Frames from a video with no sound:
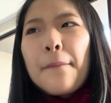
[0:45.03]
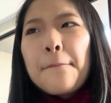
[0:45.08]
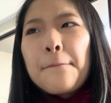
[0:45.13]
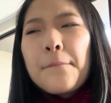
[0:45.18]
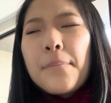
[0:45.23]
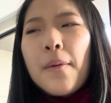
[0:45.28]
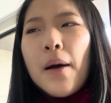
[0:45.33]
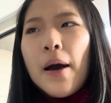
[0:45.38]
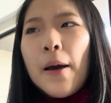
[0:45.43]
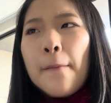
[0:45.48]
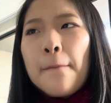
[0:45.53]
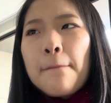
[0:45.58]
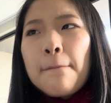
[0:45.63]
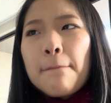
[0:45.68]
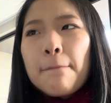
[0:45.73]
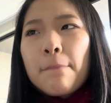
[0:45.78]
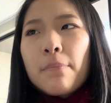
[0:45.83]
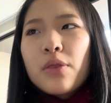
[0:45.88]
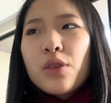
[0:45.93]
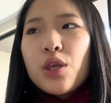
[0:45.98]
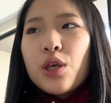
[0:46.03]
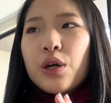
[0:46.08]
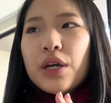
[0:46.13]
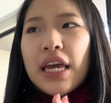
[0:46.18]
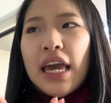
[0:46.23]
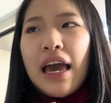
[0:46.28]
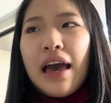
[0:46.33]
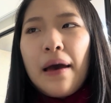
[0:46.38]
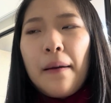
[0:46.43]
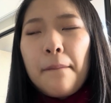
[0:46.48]
but you
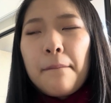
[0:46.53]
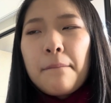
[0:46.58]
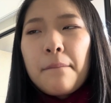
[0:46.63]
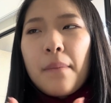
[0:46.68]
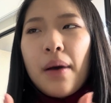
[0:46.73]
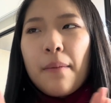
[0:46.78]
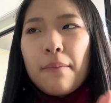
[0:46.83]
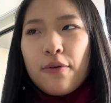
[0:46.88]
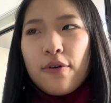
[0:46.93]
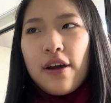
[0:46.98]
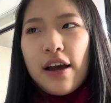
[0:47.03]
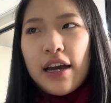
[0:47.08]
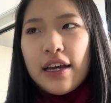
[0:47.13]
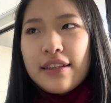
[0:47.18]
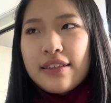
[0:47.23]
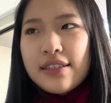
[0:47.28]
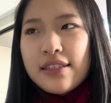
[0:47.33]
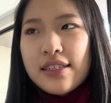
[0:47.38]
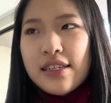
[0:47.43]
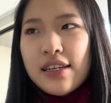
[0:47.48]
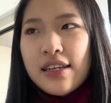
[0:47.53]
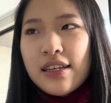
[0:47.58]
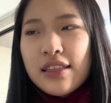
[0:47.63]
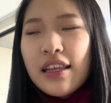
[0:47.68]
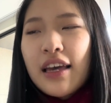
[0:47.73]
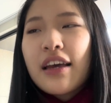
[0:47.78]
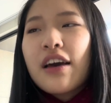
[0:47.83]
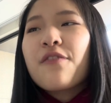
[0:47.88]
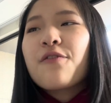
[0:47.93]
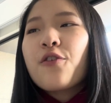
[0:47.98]
can't memorize,
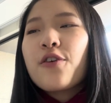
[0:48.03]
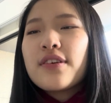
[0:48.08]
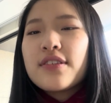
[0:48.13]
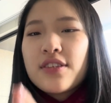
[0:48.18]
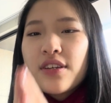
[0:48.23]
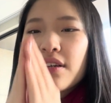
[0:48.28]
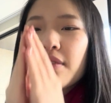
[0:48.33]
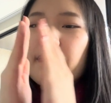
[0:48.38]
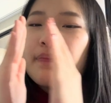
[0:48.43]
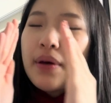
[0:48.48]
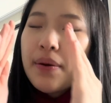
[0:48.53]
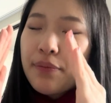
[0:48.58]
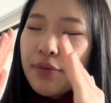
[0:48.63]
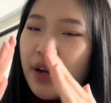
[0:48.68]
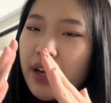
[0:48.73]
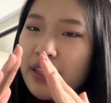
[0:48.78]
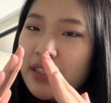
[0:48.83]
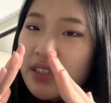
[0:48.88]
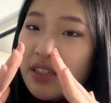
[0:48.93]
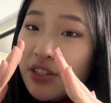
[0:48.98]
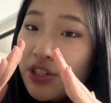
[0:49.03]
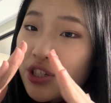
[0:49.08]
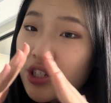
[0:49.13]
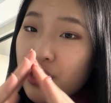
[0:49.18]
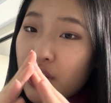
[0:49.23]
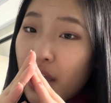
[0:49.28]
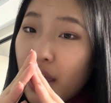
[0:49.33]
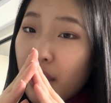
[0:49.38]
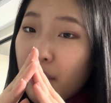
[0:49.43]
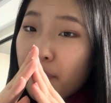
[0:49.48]
of course you can memorize the
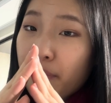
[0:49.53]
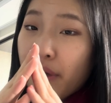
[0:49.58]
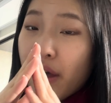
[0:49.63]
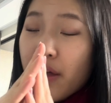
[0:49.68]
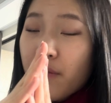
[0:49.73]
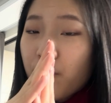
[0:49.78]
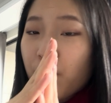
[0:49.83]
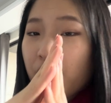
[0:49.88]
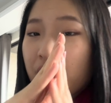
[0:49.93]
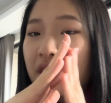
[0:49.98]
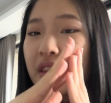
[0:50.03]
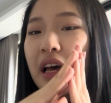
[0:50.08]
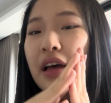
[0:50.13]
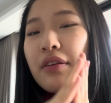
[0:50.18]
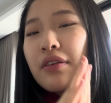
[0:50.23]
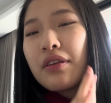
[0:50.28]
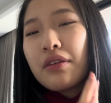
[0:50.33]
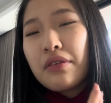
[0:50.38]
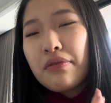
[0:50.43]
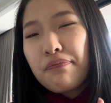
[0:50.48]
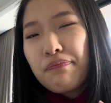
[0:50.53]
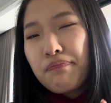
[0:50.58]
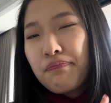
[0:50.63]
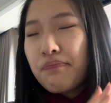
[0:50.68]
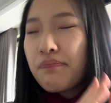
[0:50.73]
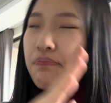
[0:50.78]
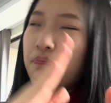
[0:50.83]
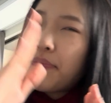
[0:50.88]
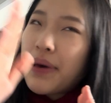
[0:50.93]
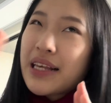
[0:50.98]
shape and what that
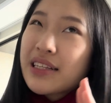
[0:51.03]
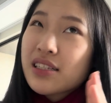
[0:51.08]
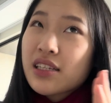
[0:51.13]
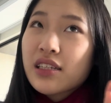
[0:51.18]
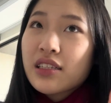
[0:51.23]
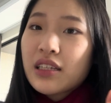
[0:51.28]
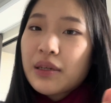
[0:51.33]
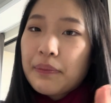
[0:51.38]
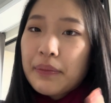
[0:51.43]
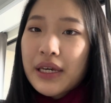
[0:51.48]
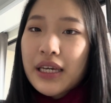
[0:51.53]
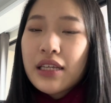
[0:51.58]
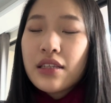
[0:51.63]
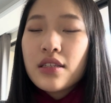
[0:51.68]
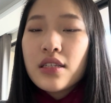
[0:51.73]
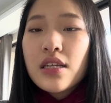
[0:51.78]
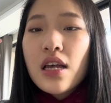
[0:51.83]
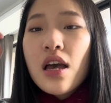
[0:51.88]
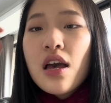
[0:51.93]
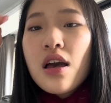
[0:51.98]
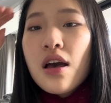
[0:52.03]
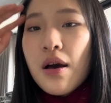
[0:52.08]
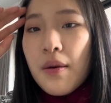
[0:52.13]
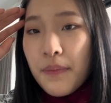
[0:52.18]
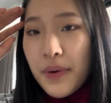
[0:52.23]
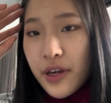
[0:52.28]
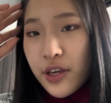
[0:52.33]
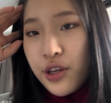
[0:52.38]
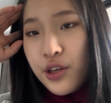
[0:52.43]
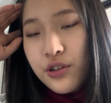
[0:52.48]
basically means,
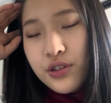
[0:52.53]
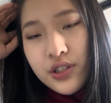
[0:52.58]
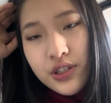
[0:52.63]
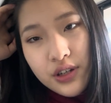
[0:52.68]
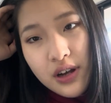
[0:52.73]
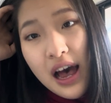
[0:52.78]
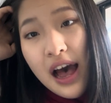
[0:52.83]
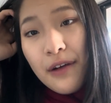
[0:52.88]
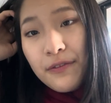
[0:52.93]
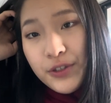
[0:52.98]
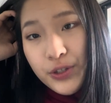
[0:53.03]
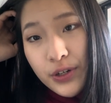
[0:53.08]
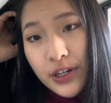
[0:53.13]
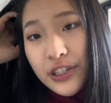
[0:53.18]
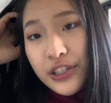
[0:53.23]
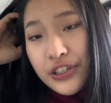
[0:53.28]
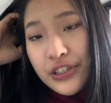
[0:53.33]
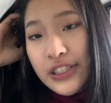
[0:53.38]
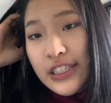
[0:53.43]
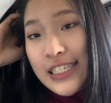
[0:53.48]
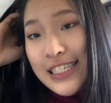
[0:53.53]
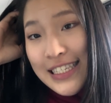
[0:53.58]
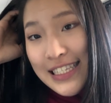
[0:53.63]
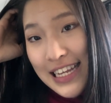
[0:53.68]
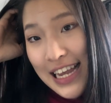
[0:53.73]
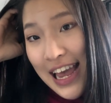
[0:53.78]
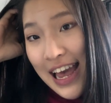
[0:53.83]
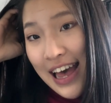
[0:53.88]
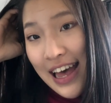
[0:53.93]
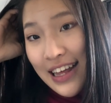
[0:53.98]
but you still have to
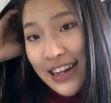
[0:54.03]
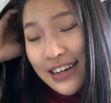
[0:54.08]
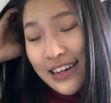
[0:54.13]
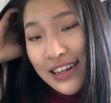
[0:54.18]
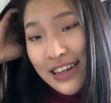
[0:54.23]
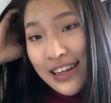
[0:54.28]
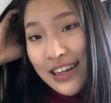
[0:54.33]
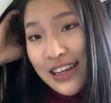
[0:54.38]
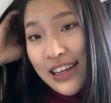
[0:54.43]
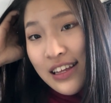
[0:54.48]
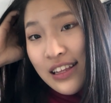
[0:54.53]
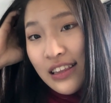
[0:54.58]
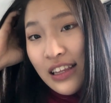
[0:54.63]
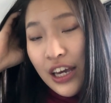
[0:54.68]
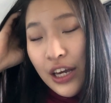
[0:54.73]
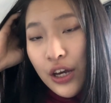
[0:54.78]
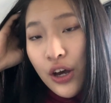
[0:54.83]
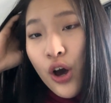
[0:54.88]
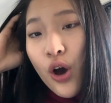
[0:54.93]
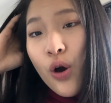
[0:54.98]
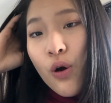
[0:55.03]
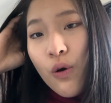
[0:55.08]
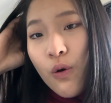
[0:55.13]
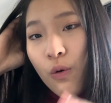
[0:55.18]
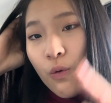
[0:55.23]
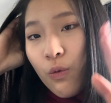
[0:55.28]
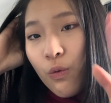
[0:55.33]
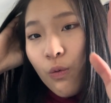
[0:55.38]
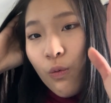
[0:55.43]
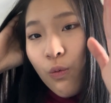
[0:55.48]
understand
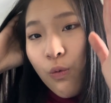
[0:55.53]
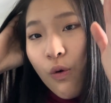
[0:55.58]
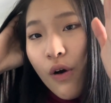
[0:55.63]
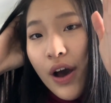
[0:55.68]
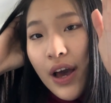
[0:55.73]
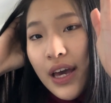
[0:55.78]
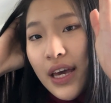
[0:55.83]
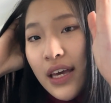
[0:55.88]
what